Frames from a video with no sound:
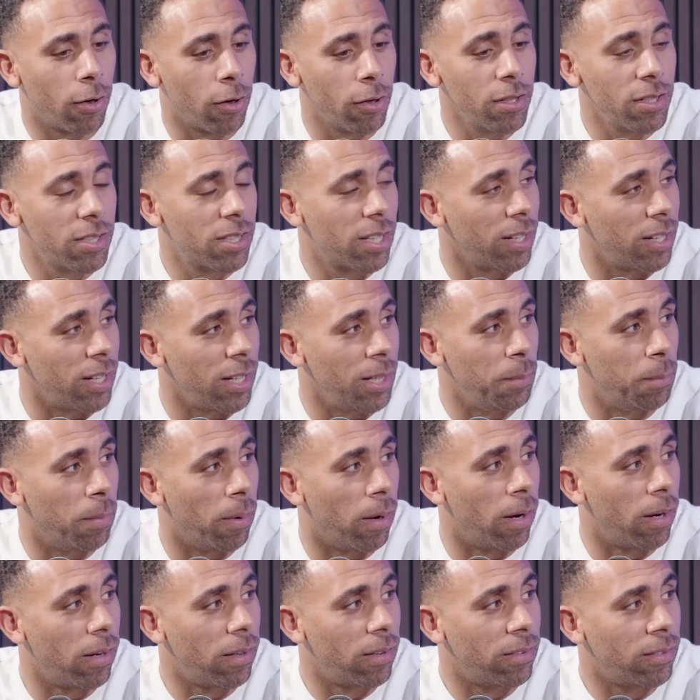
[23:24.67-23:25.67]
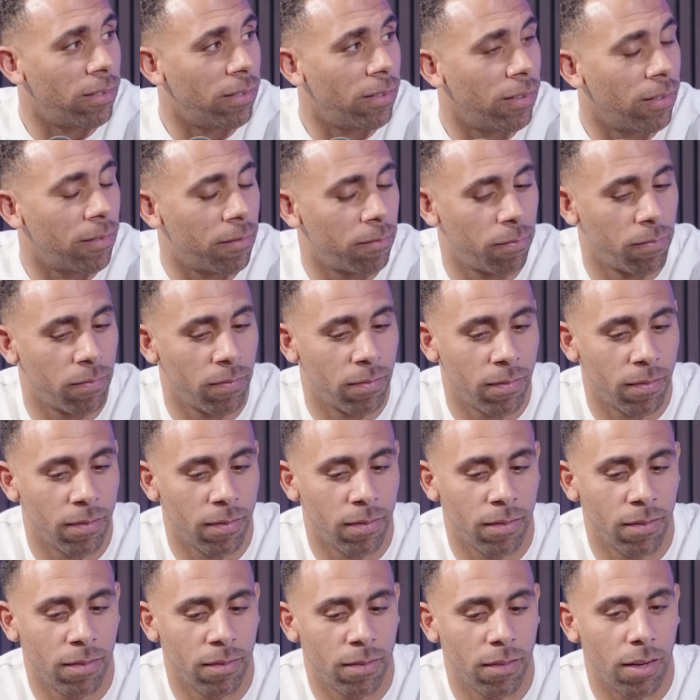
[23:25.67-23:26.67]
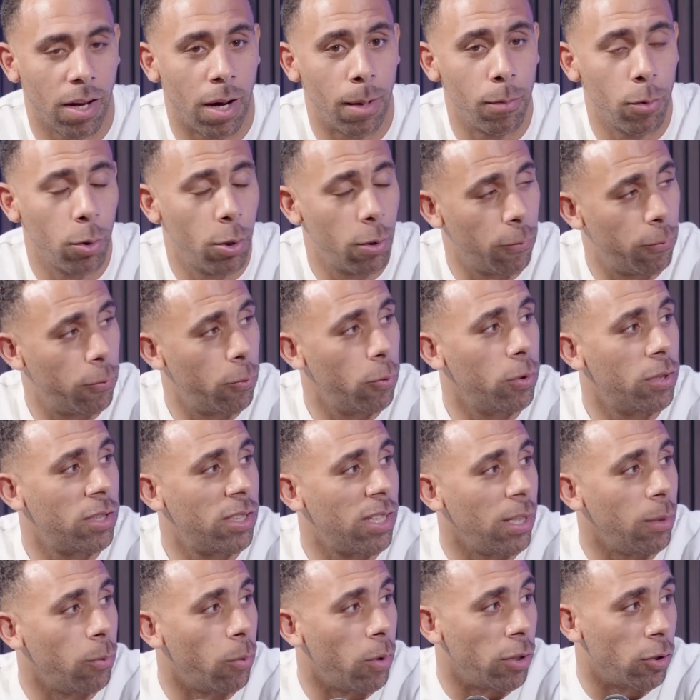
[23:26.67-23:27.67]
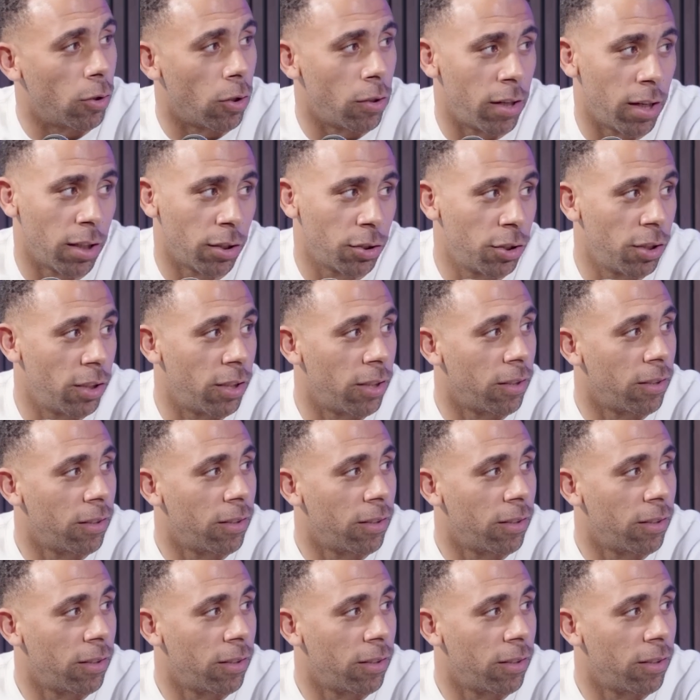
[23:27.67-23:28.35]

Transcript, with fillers: On Saliba, I'm looking forward to seeing what he's got next year.